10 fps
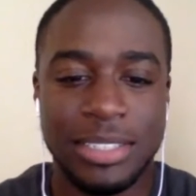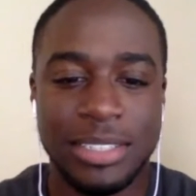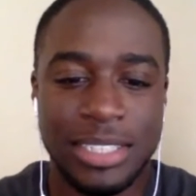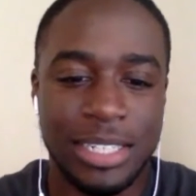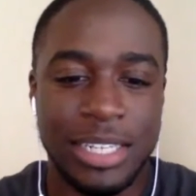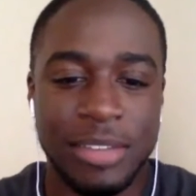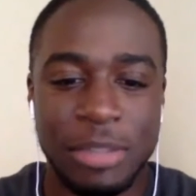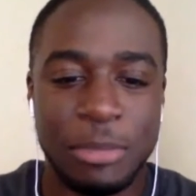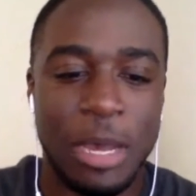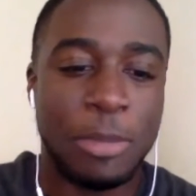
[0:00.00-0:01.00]
just
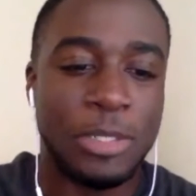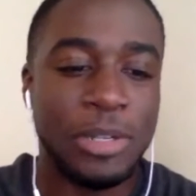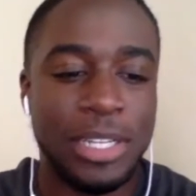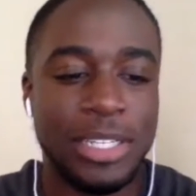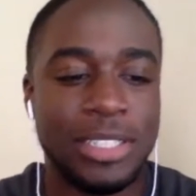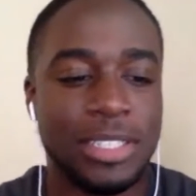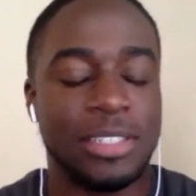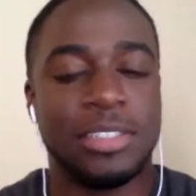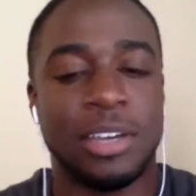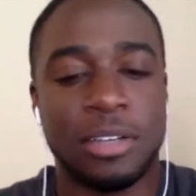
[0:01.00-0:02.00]
giving them opportunity
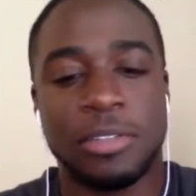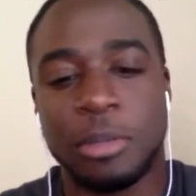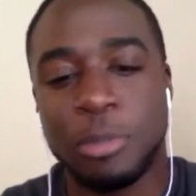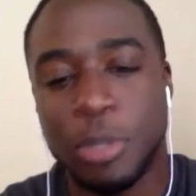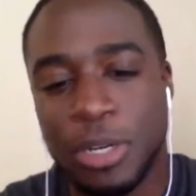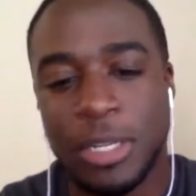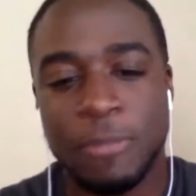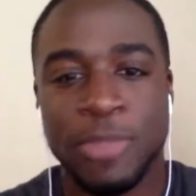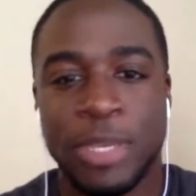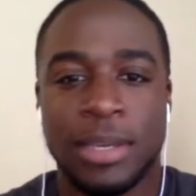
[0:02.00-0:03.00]
to talk to the community,